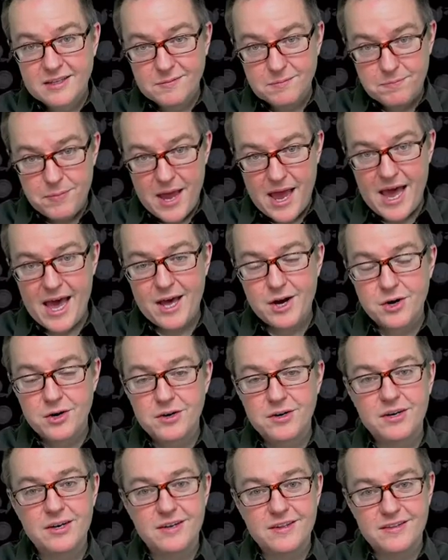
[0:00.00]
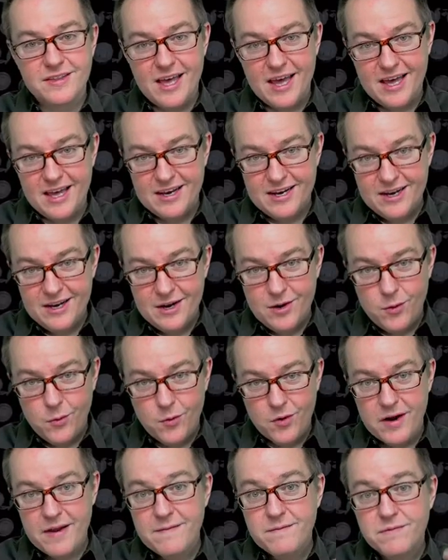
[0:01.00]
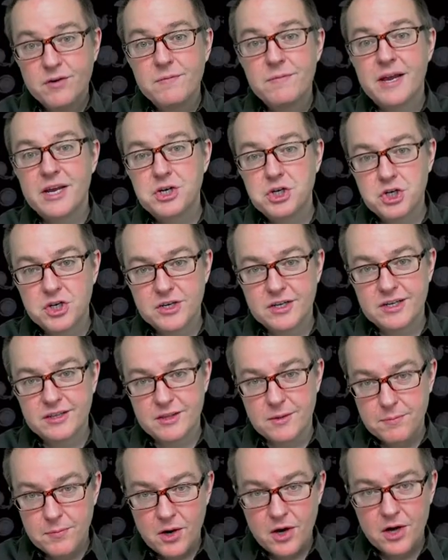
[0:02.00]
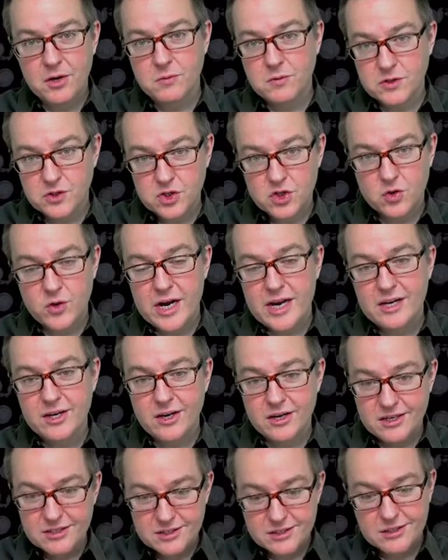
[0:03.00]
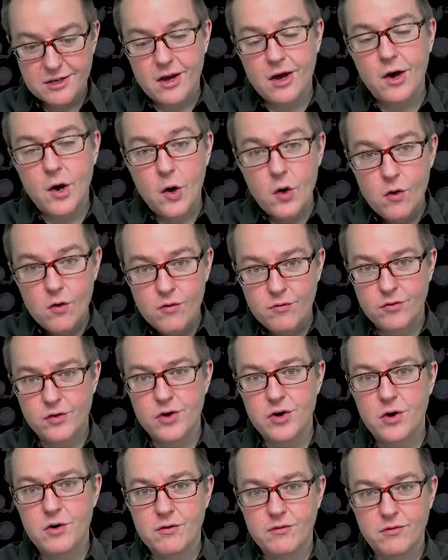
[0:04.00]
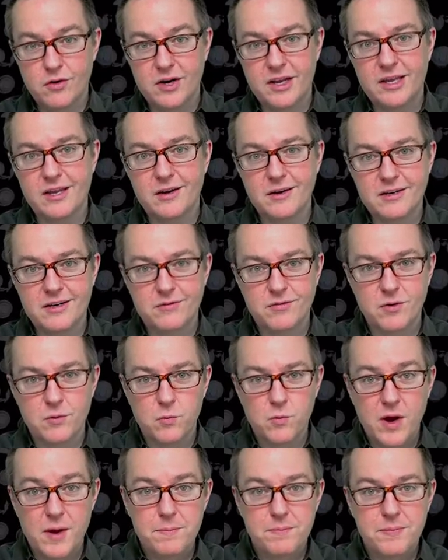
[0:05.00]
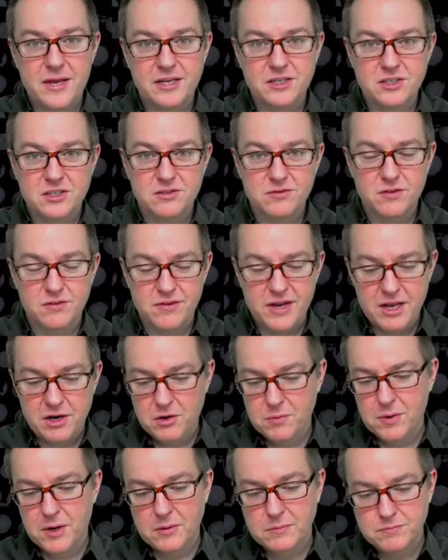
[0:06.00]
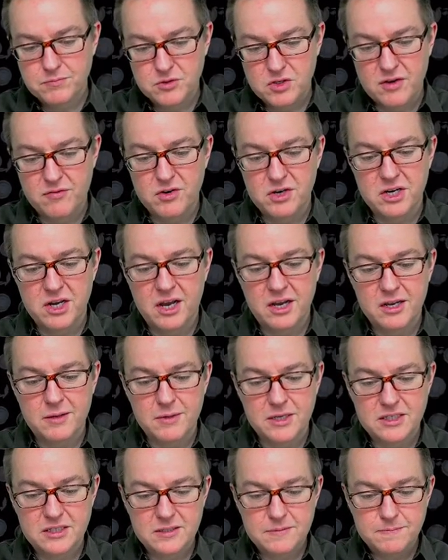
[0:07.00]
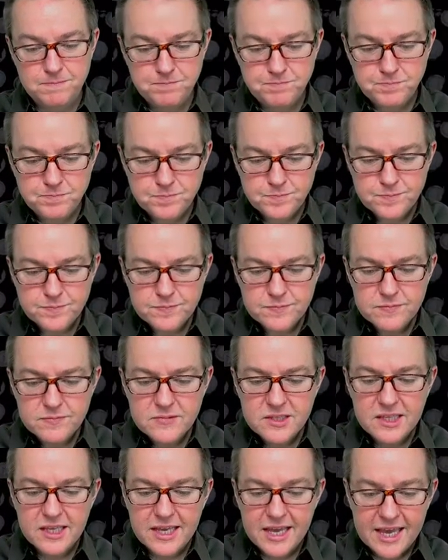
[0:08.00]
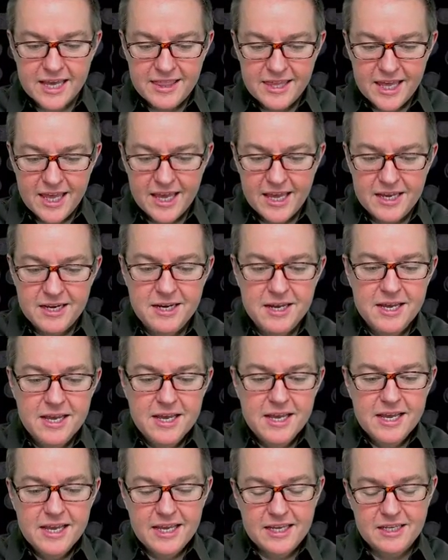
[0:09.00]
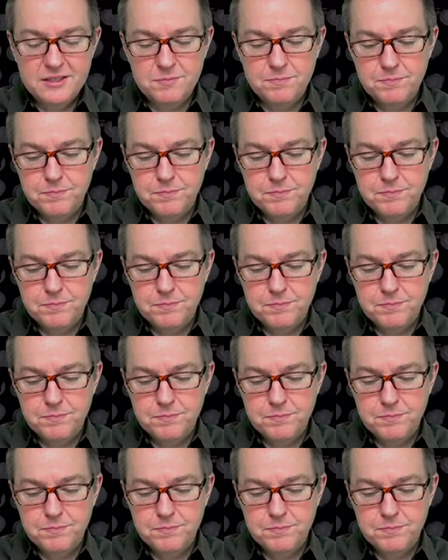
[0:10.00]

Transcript: pattern that or information that the model was trained on and saw over and over again on different web pages for Vanderbilt and different documents. And then it